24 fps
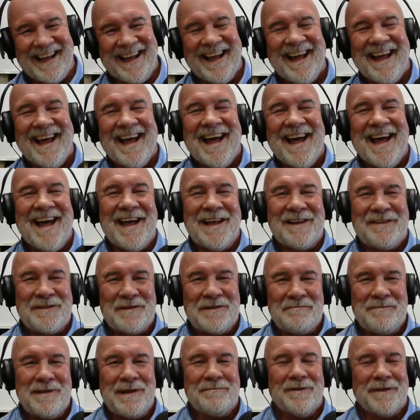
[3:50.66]

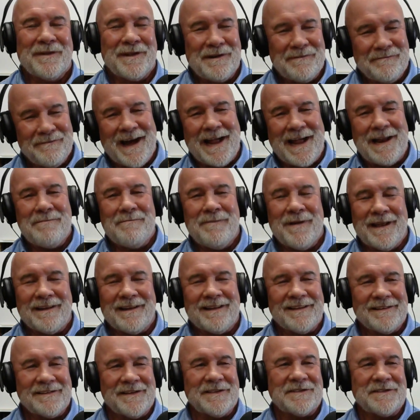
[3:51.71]
Absolutely. to people and invite them in
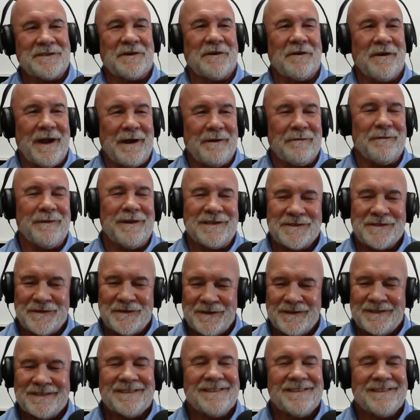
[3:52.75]
because it is All a great resource.